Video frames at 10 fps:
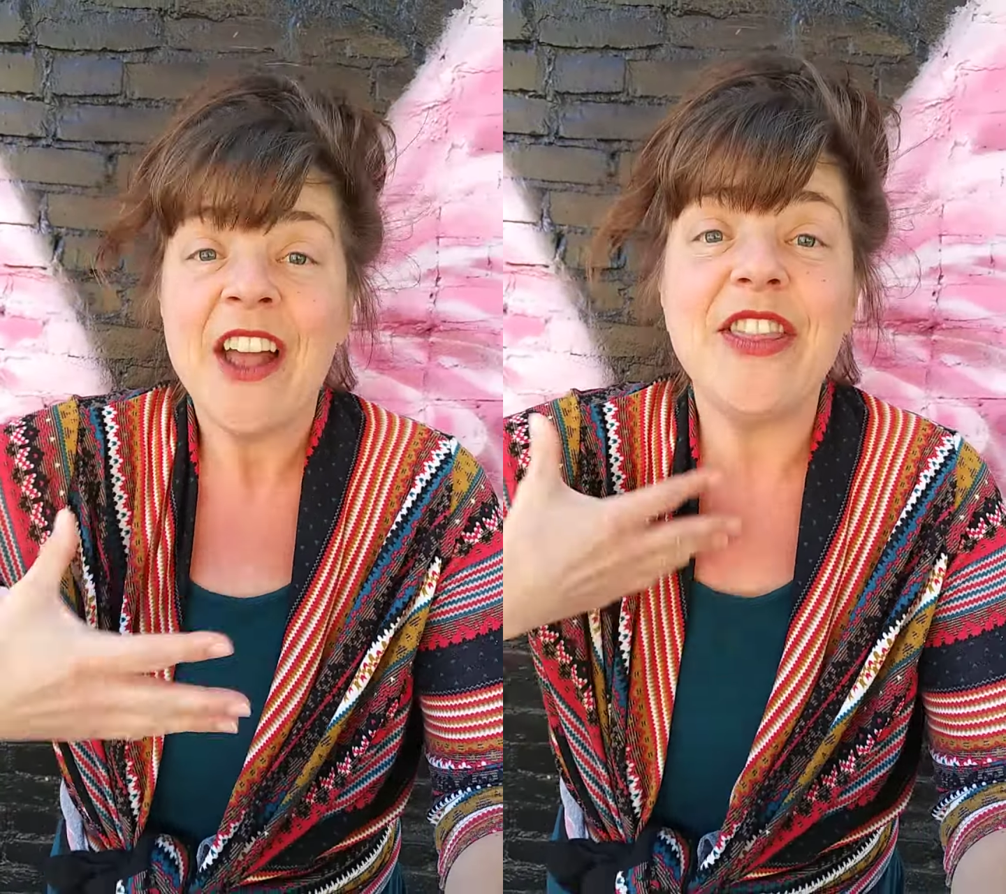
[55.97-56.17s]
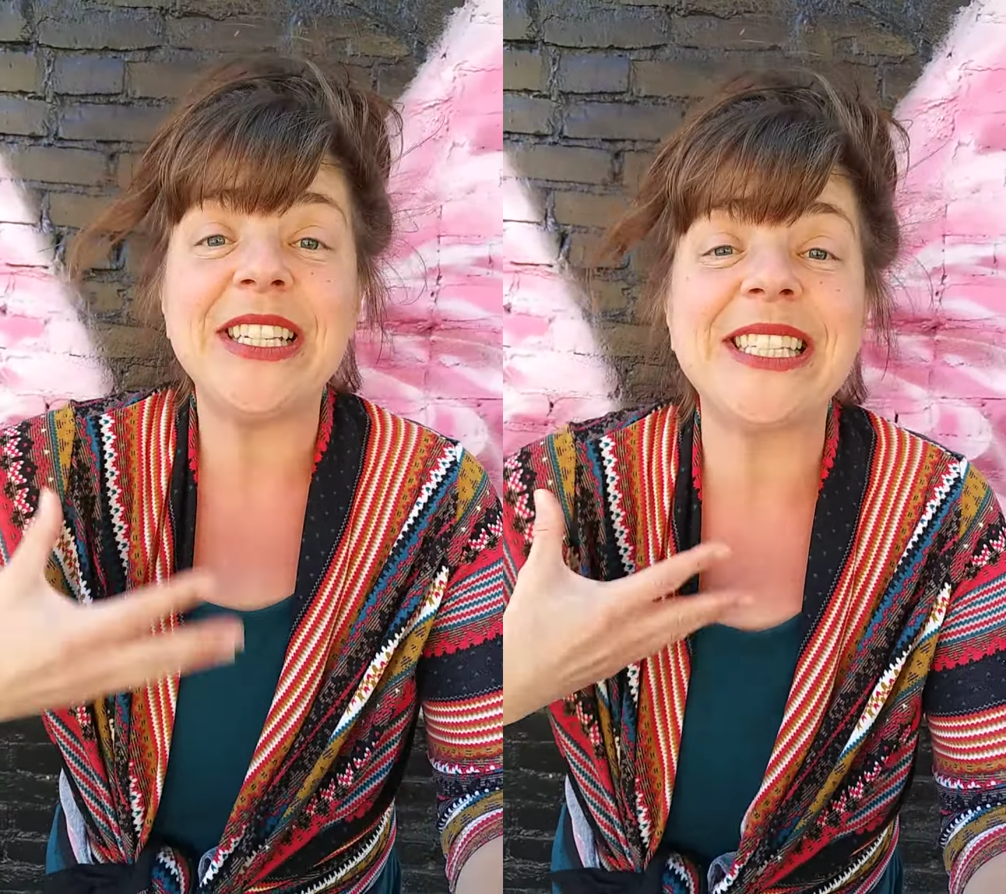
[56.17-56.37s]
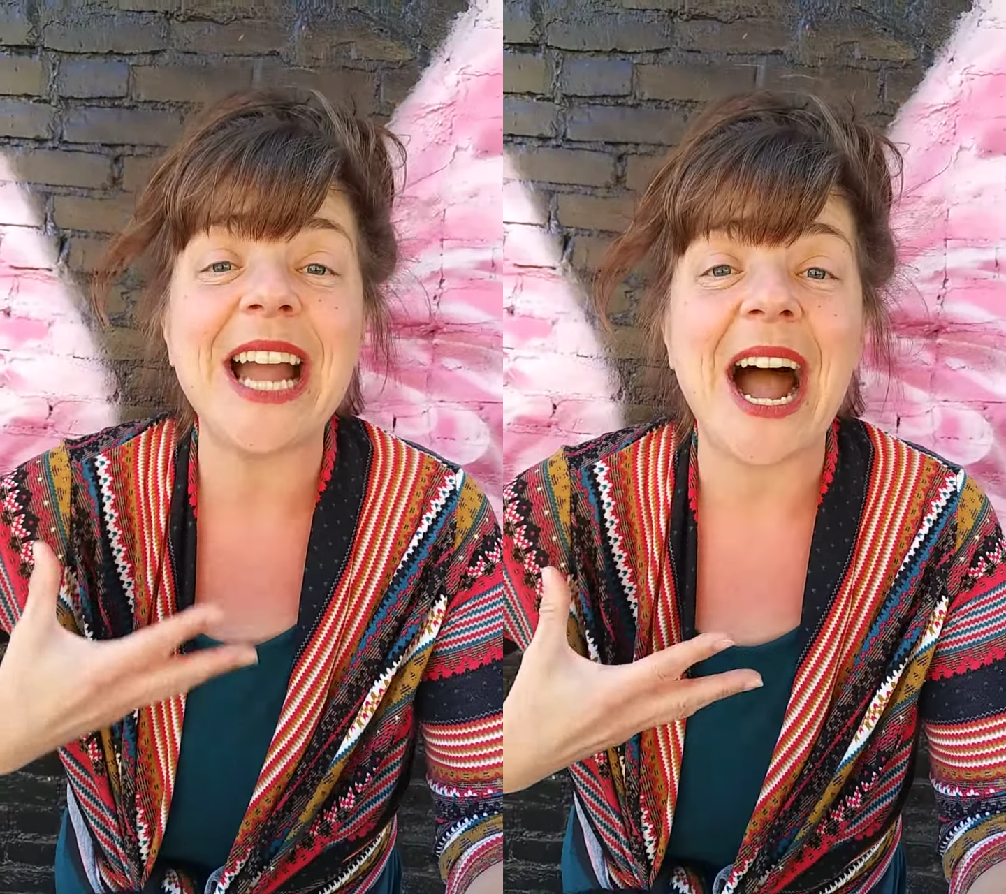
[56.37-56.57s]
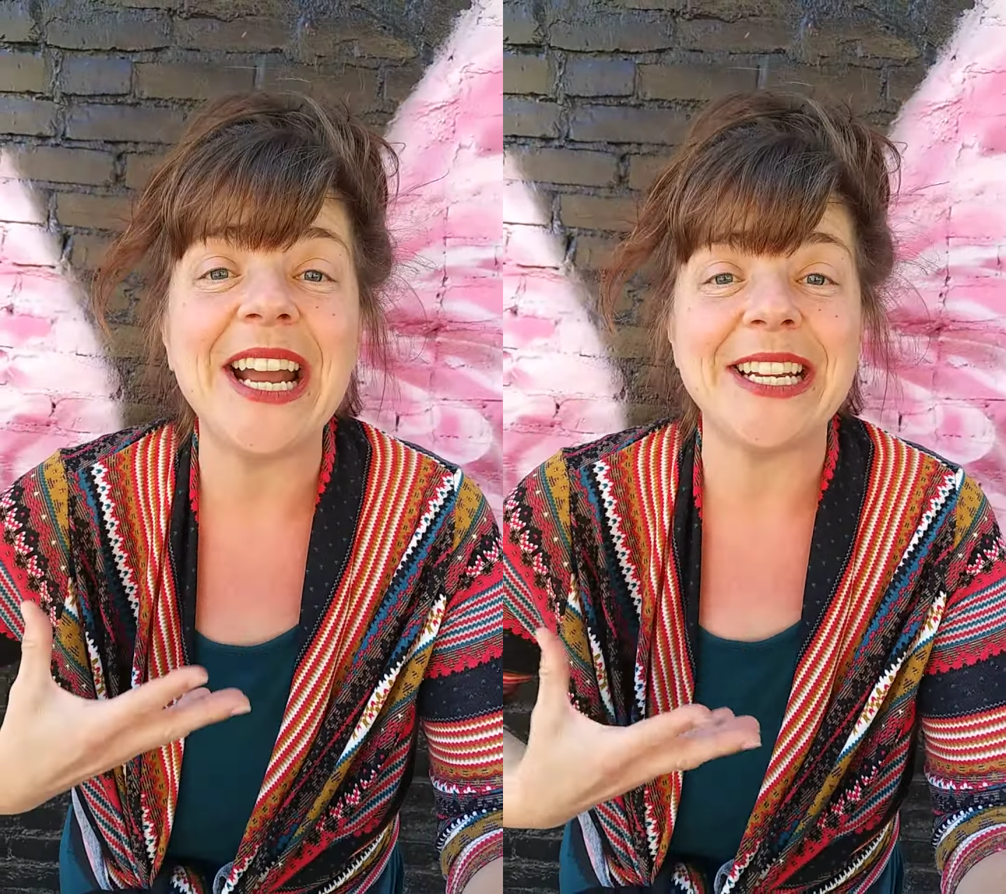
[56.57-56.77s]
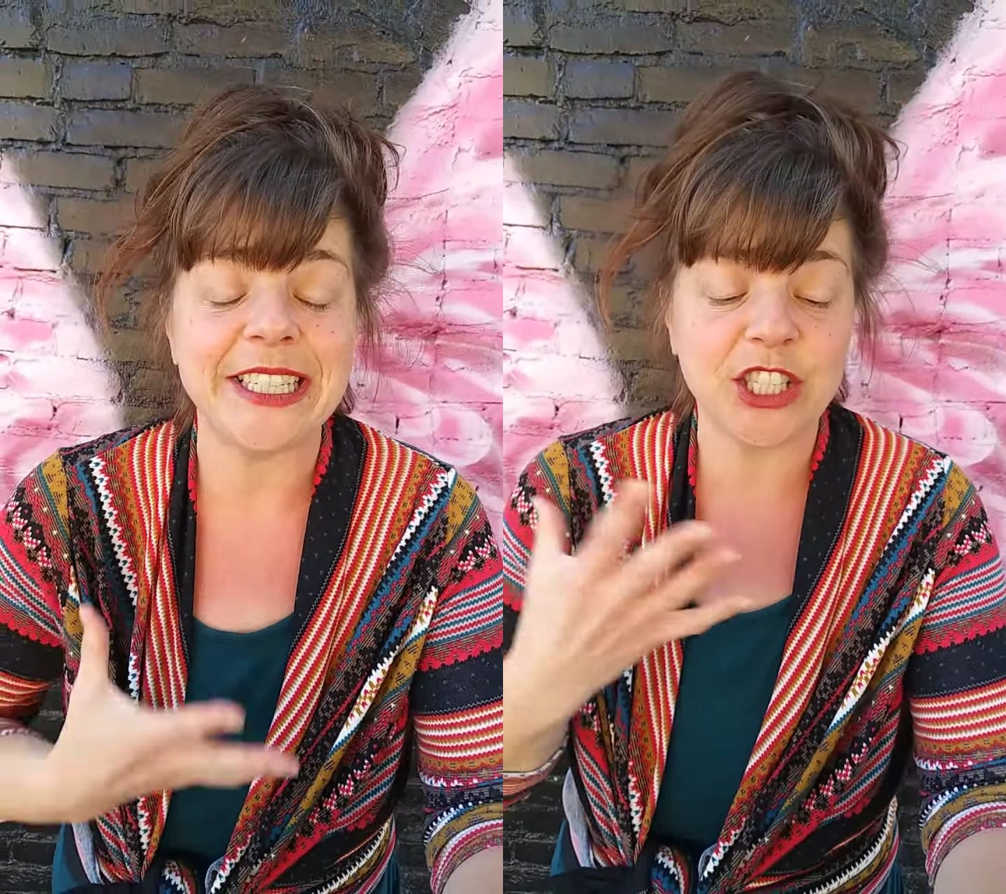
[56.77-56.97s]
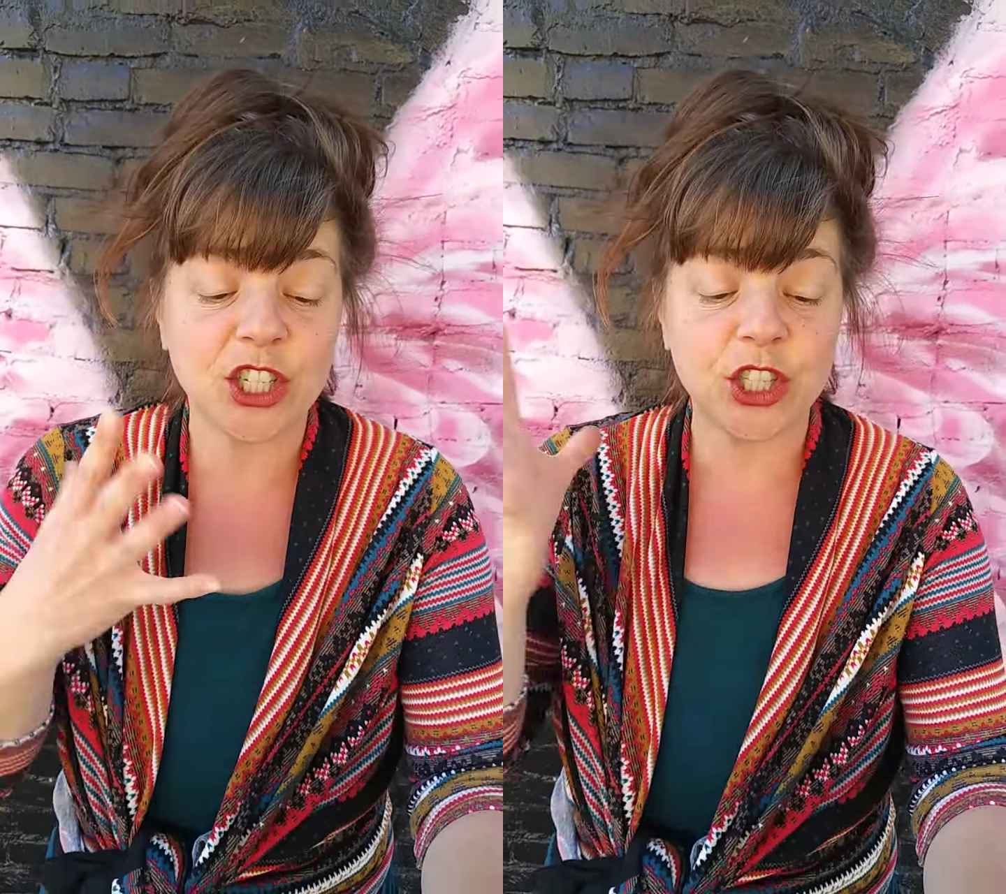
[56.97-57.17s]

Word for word: this guidance to